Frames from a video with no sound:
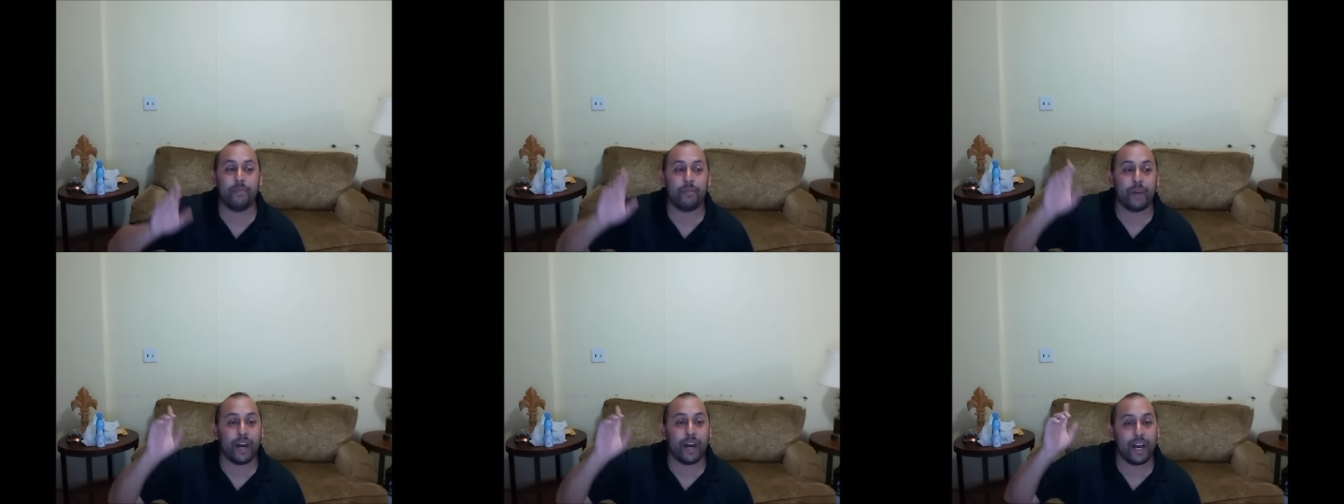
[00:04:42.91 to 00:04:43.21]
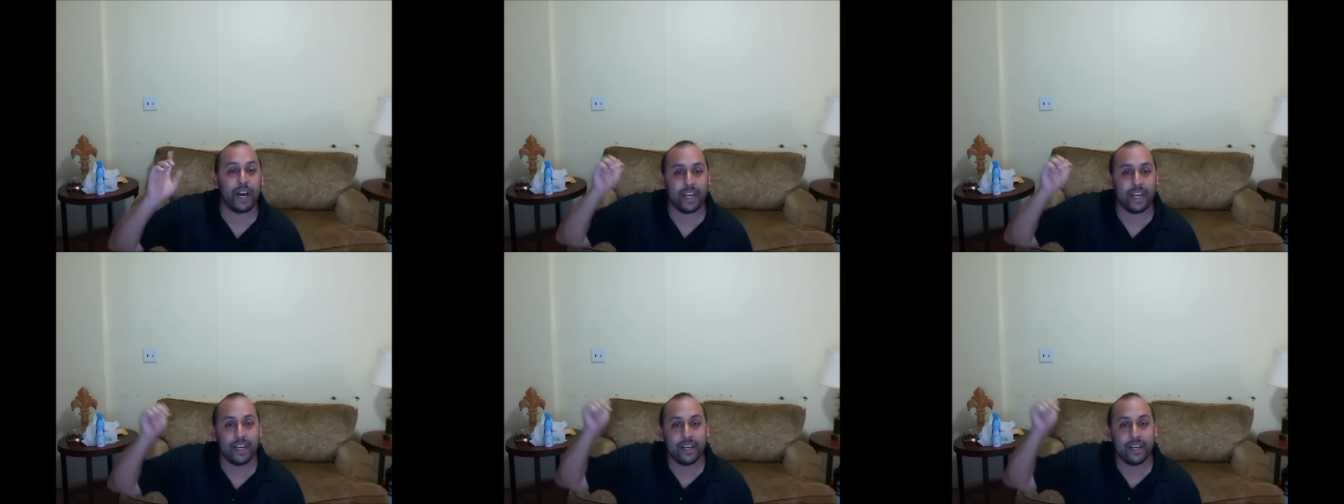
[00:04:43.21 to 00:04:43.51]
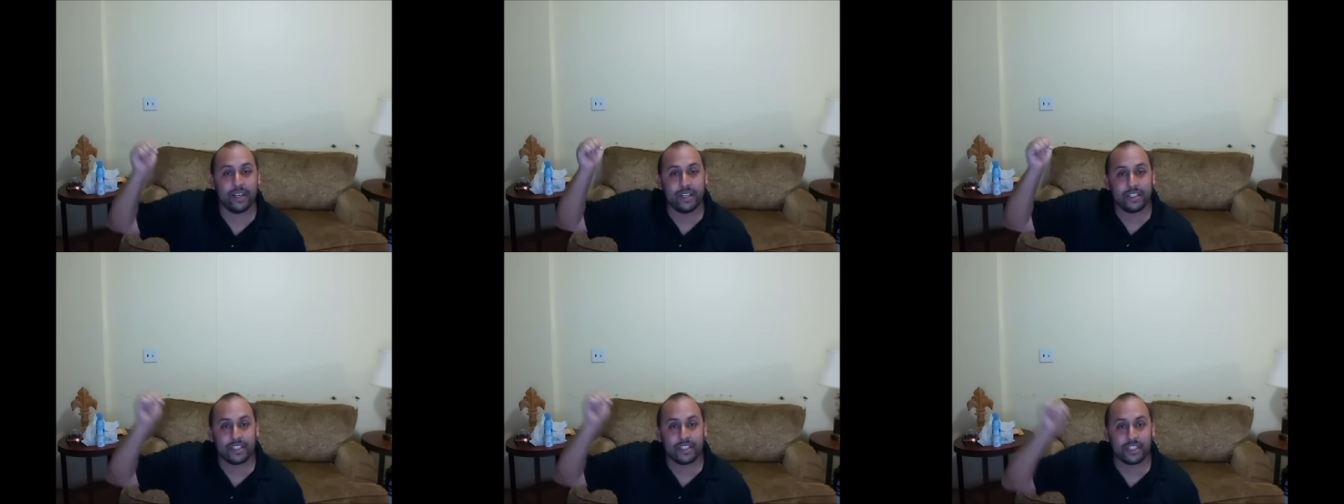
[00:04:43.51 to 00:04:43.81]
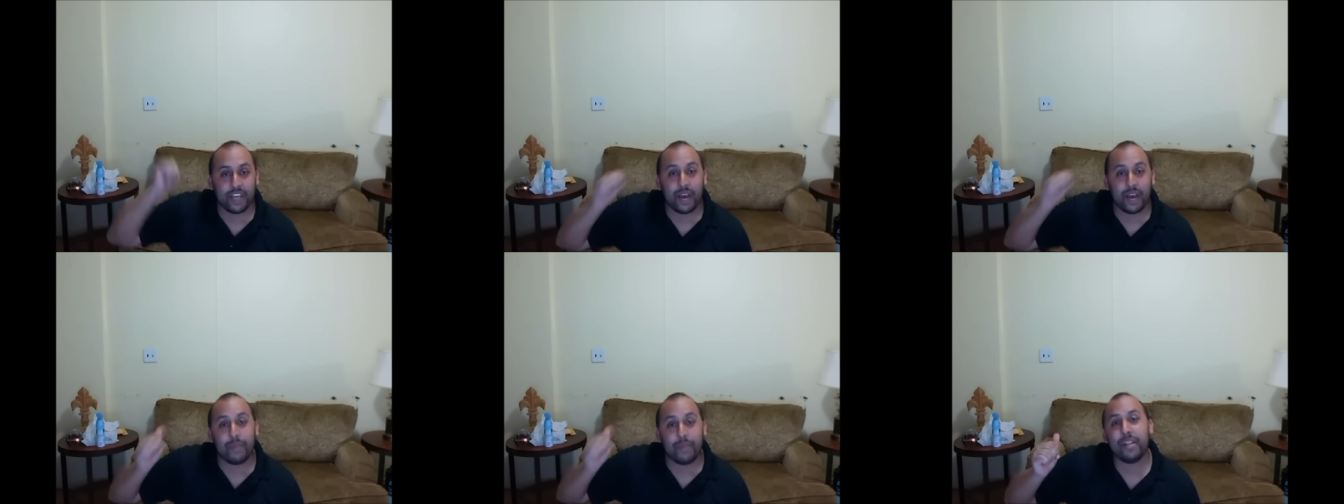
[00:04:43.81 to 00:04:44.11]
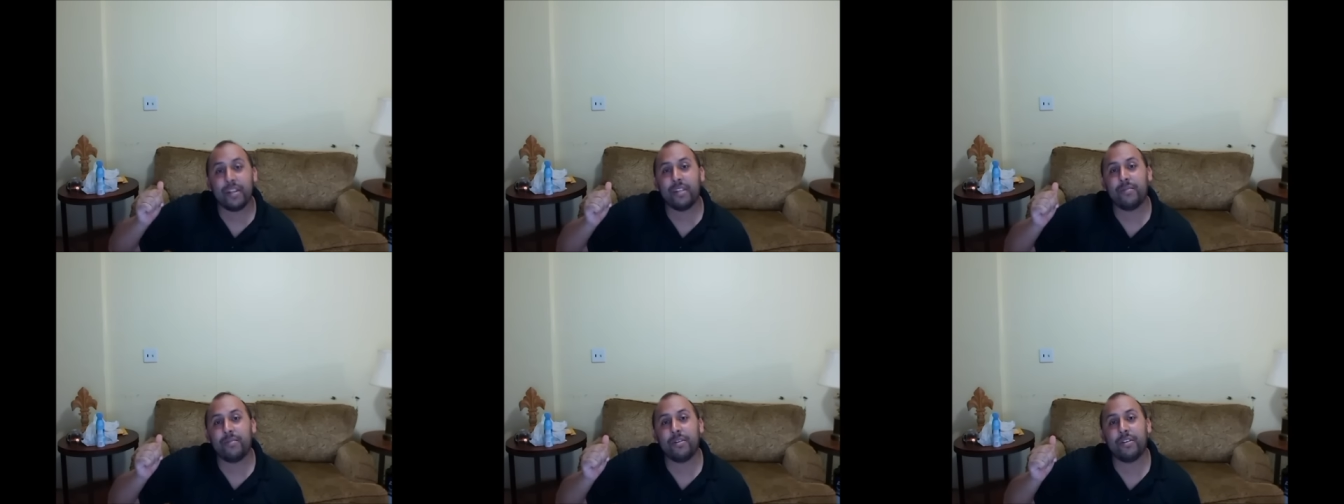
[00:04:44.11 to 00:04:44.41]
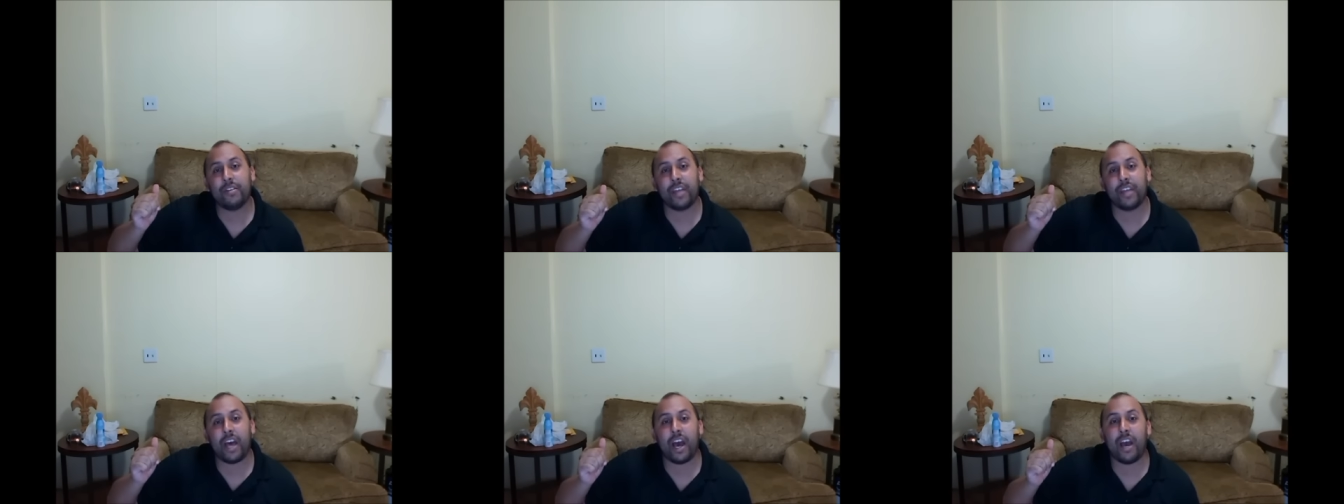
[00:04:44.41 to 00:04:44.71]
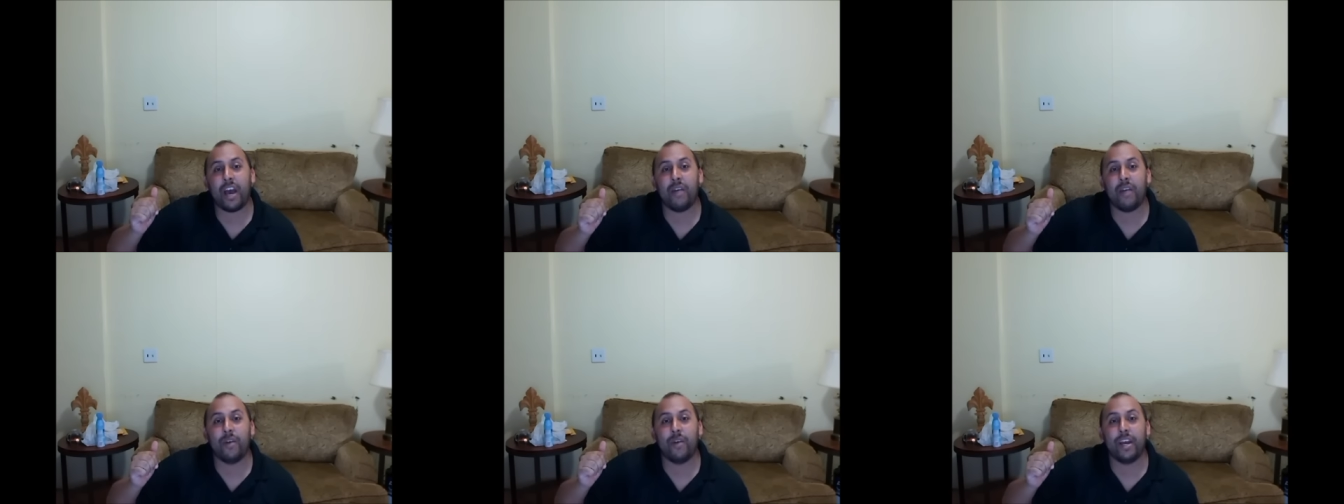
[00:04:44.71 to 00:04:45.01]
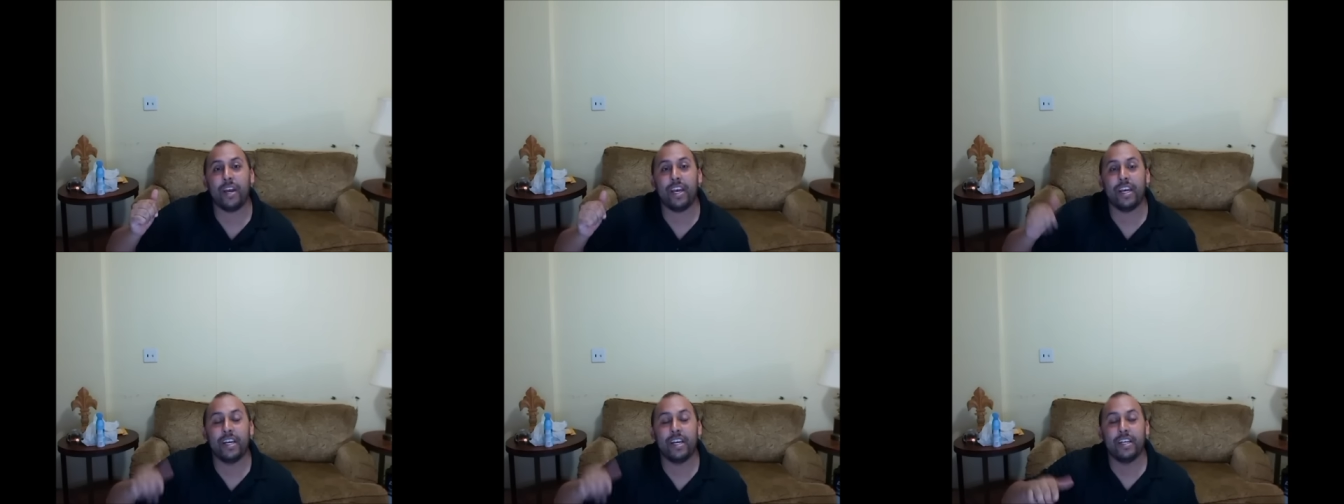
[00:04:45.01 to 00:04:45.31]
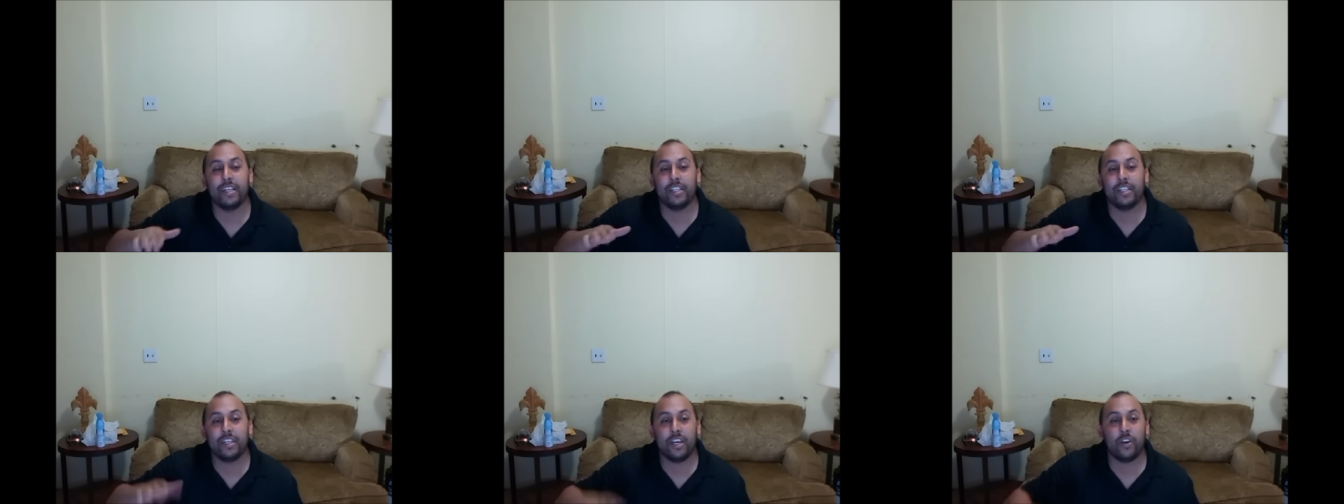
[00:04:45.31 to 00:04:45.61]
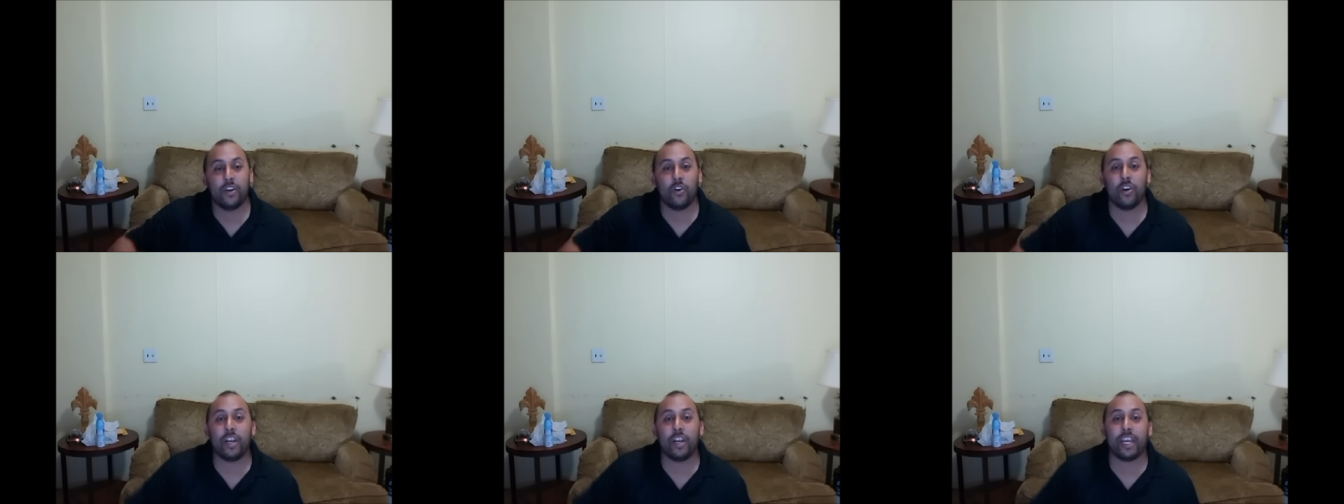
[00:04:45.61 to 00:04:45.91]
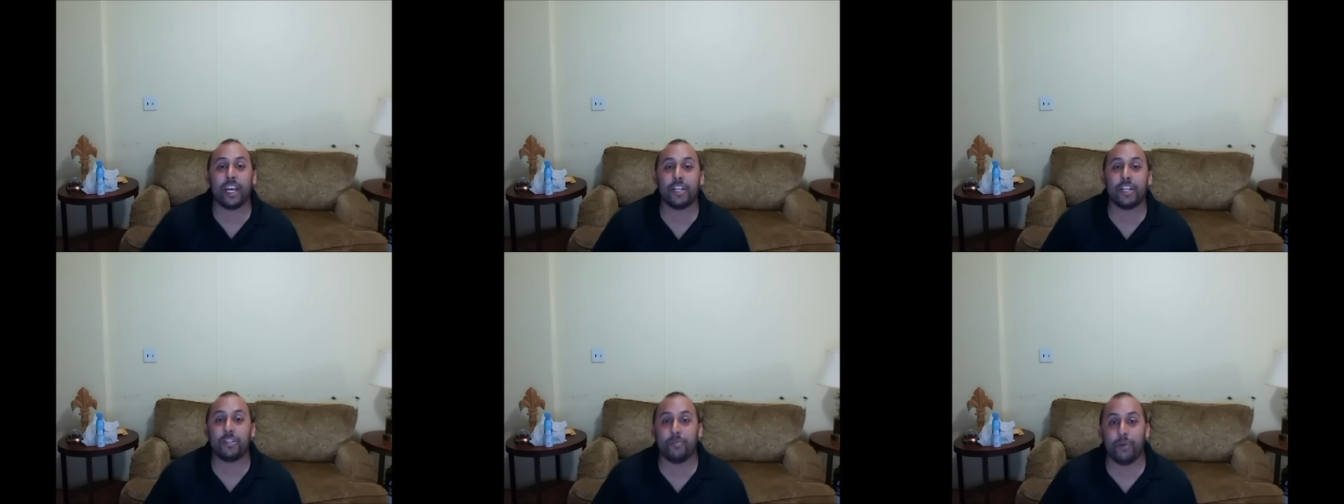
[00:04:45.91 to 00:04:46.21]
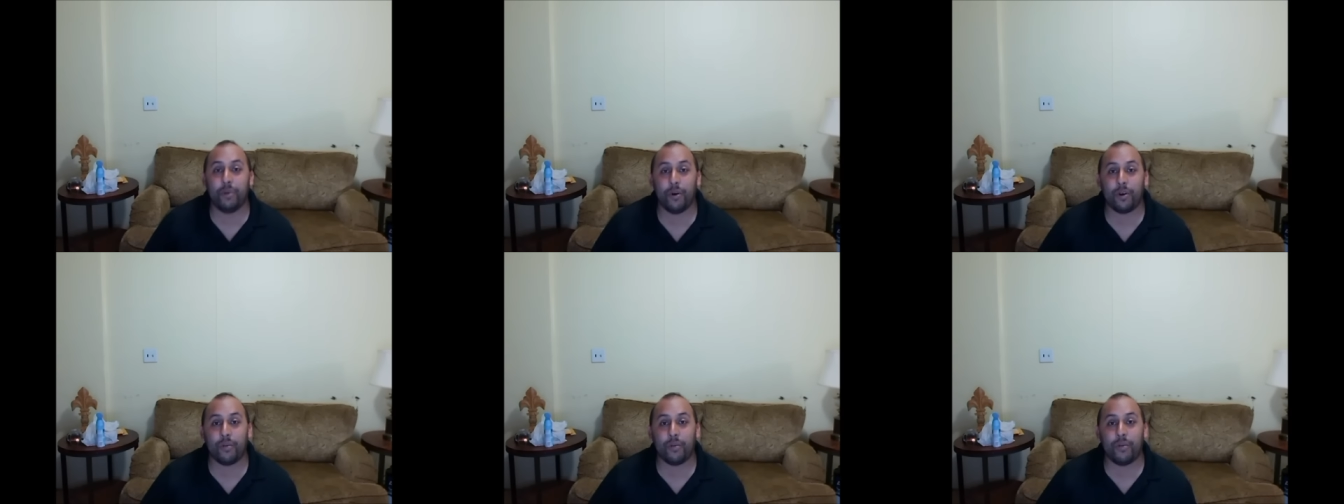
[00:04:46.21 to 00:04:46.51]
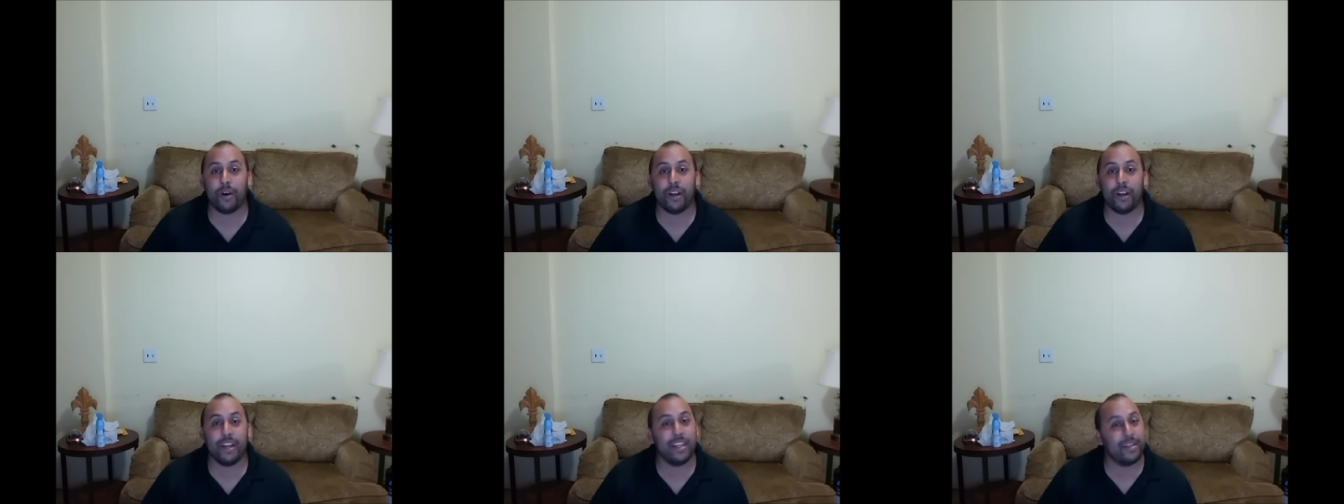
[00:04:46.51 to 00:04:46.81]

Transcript: by stopping in the middle of the highway in order to catch a Pokemon in the